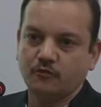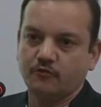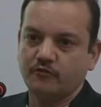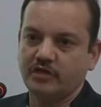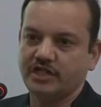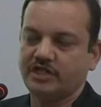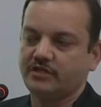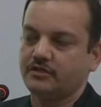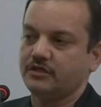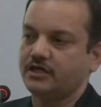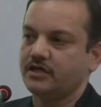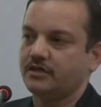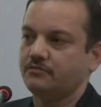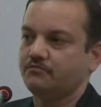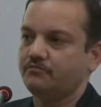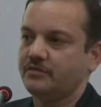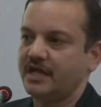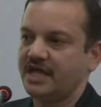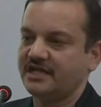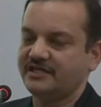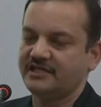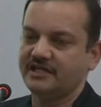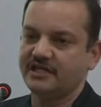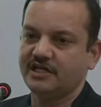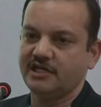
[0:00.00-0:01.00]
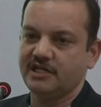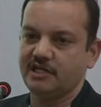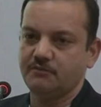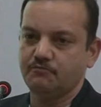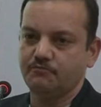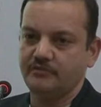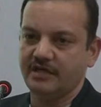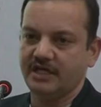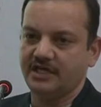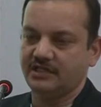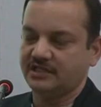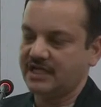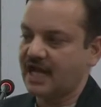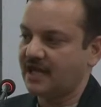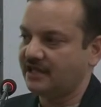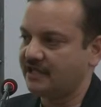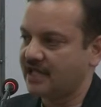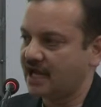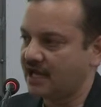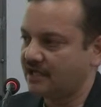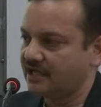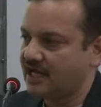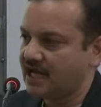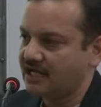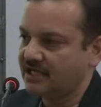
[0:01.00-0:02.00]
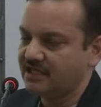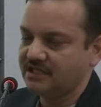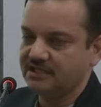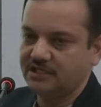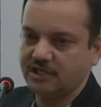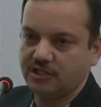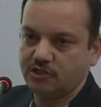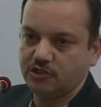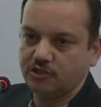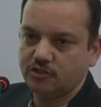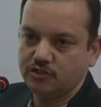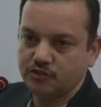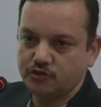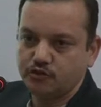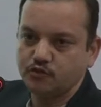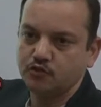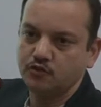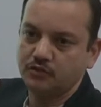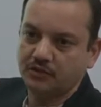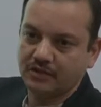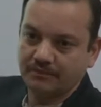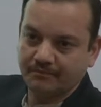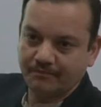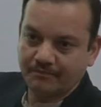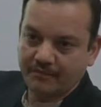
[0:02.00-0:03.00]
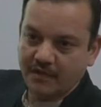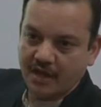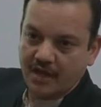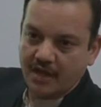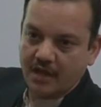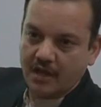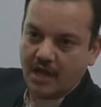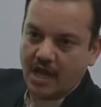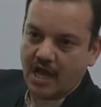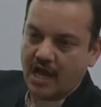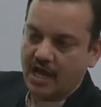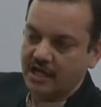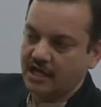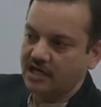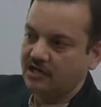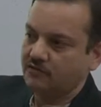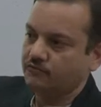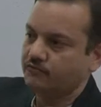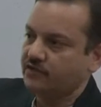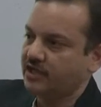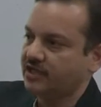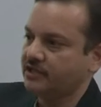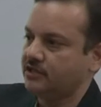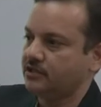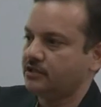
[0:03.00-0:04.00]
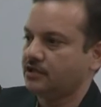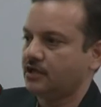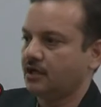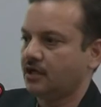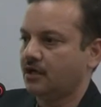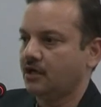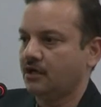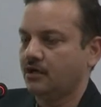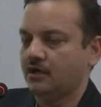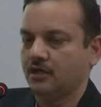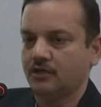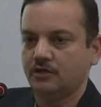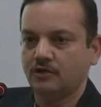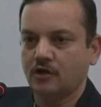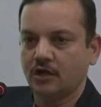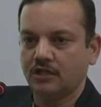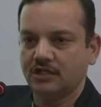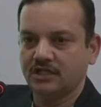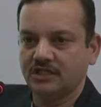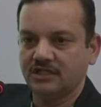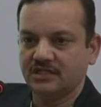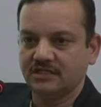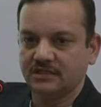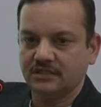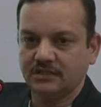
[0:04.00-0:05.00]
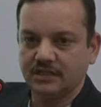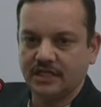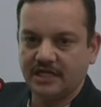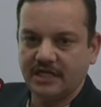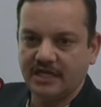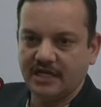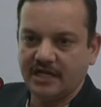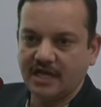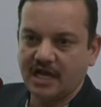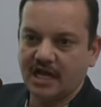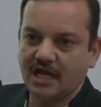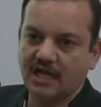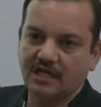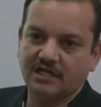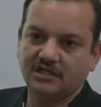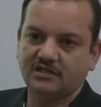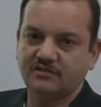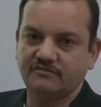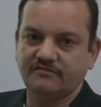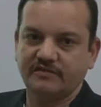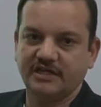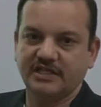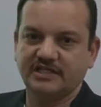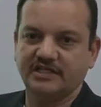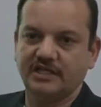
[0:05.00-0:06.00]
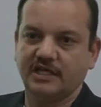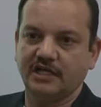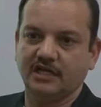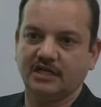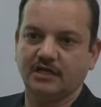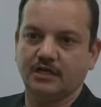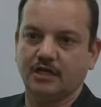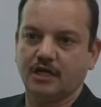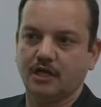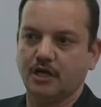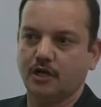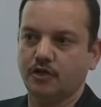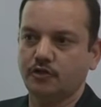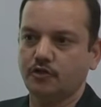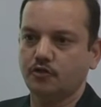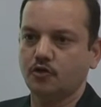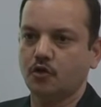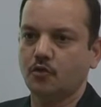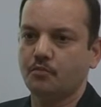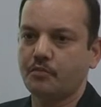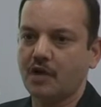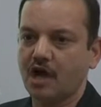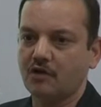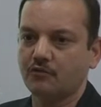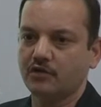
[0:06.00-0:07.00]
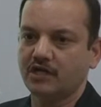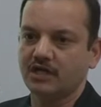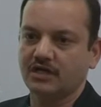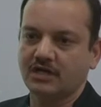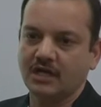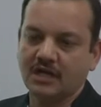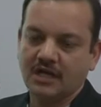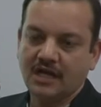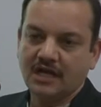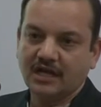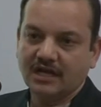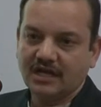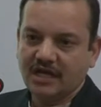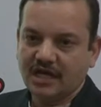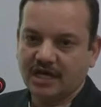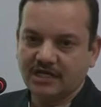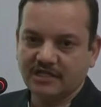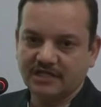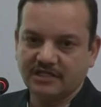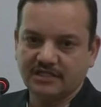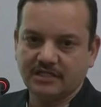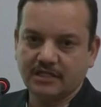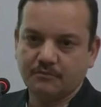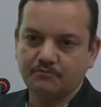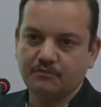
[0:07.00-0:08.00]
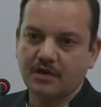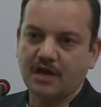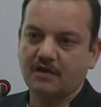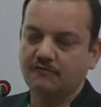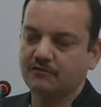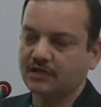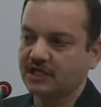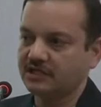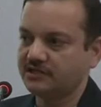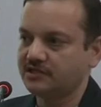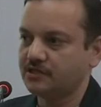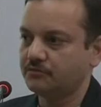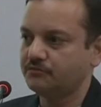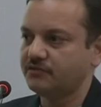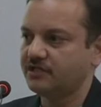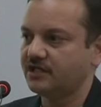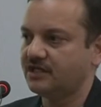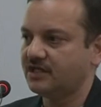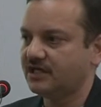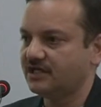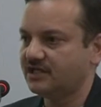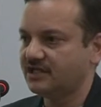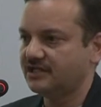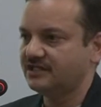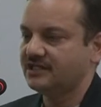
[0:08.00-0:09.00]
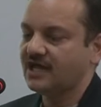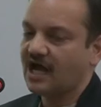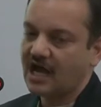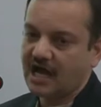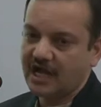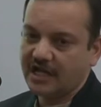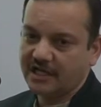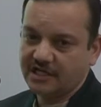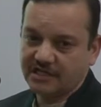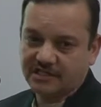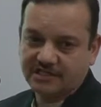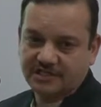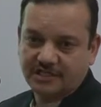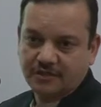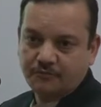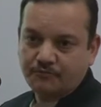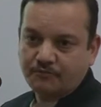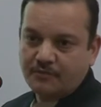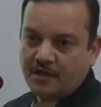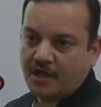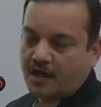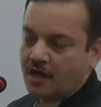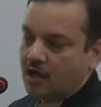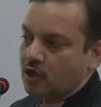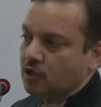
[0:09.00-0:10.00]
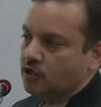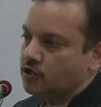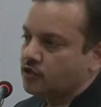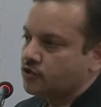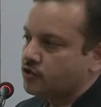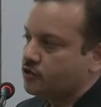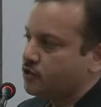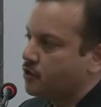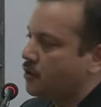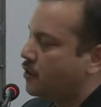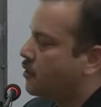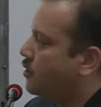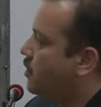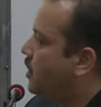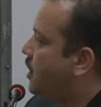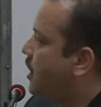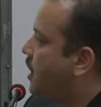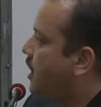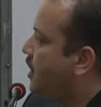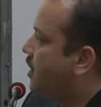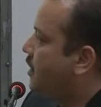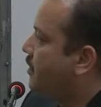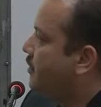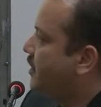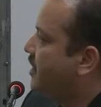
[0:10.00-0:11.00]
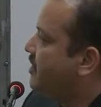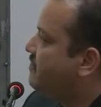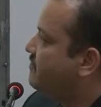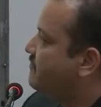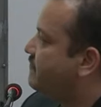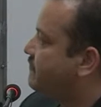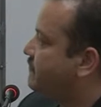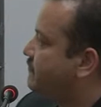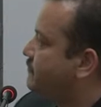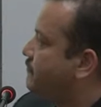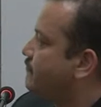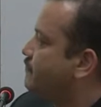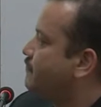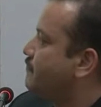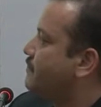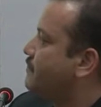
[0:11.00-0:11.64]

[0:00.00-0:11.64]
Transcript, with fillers: Which basically means, and that is in June, in which northern India is facing power cuts, power consumption at its highest. So if